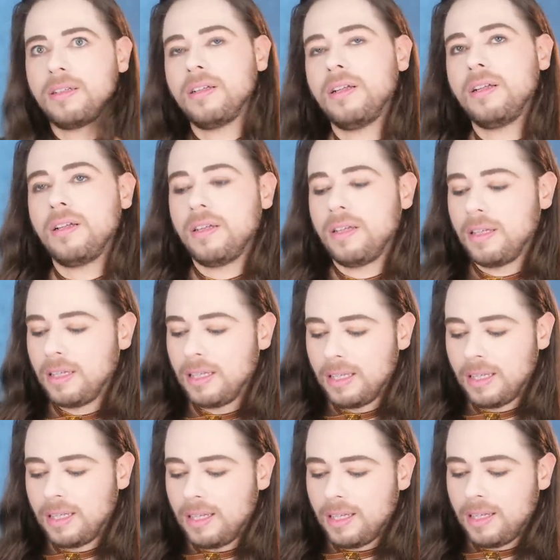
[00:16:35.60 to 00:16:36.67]

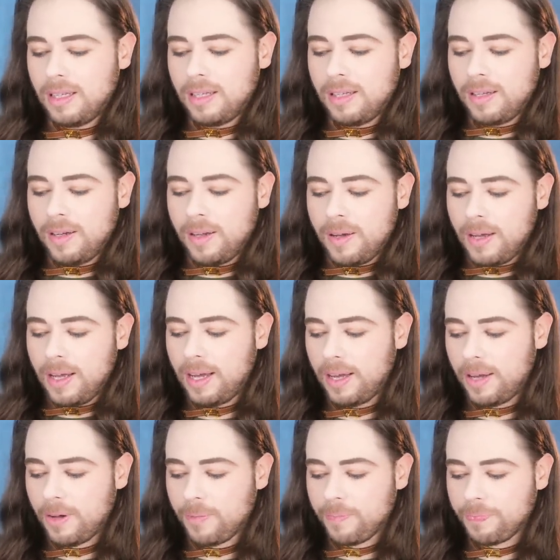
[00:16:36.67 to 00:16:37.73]

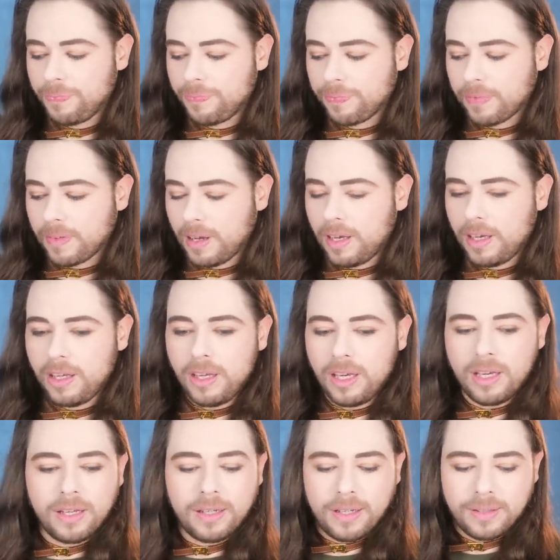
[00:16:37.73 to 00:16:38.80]

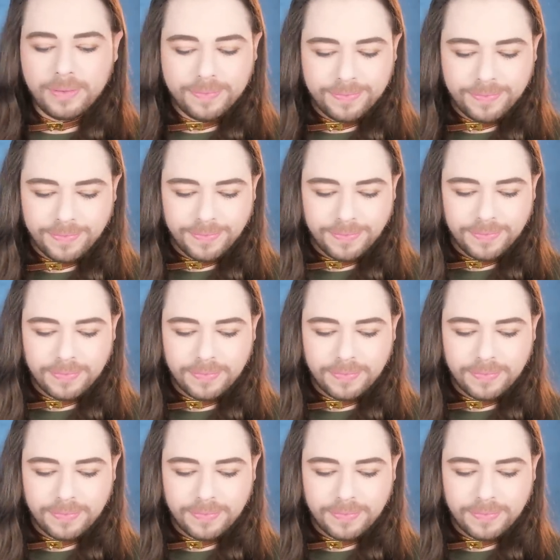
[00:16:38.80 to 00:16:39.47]
[no speech]